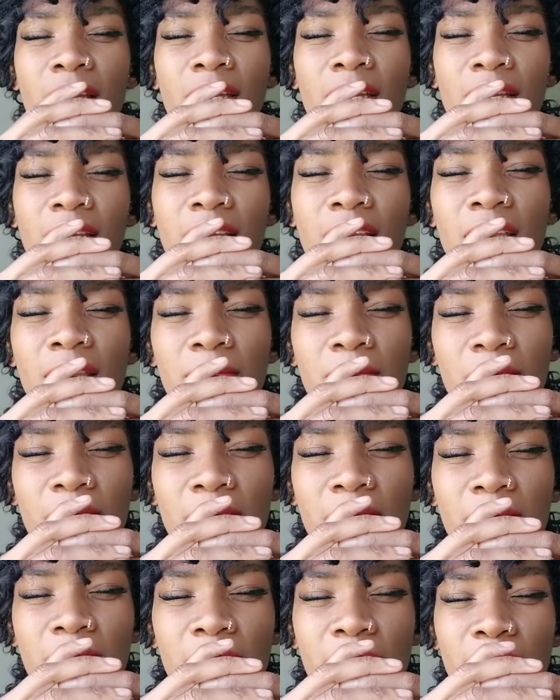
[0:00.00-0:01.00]

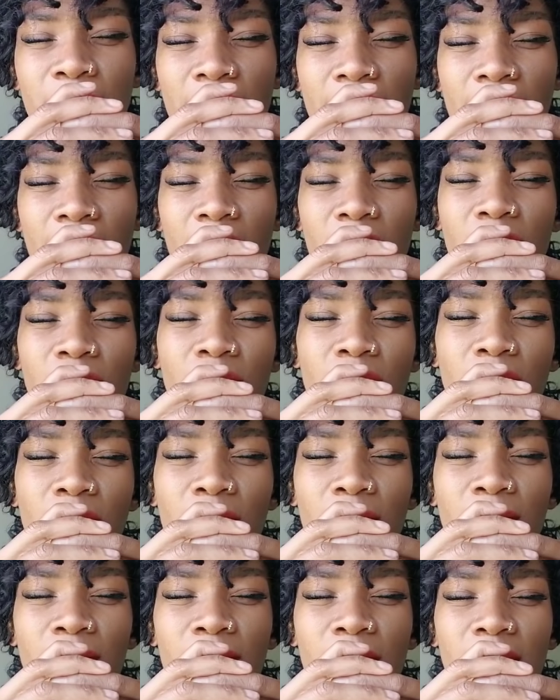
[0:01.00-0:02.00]
keeping me back
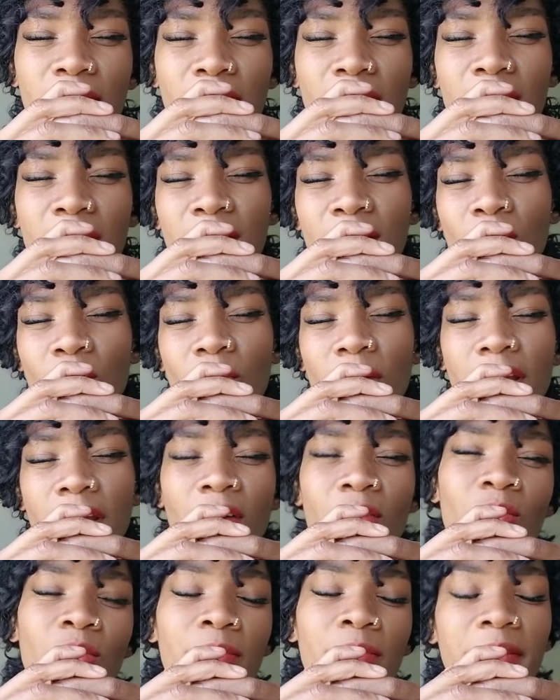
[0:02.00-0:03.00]
from being the
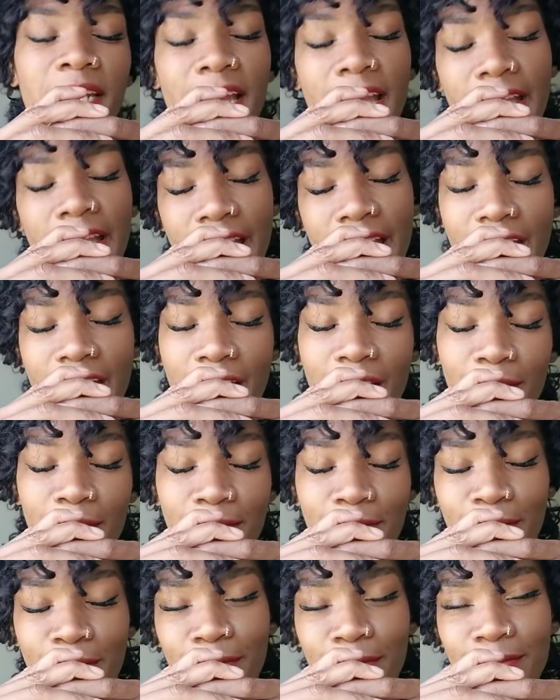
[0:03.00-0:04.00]
wild woman I am.
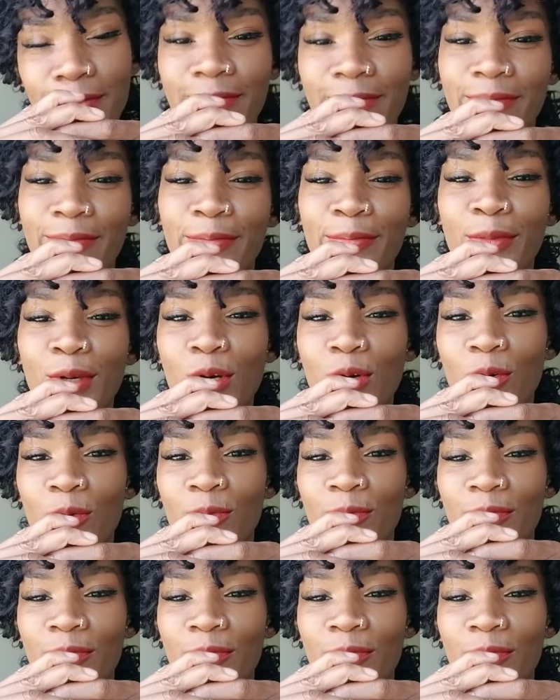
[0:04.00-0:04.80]
Boom.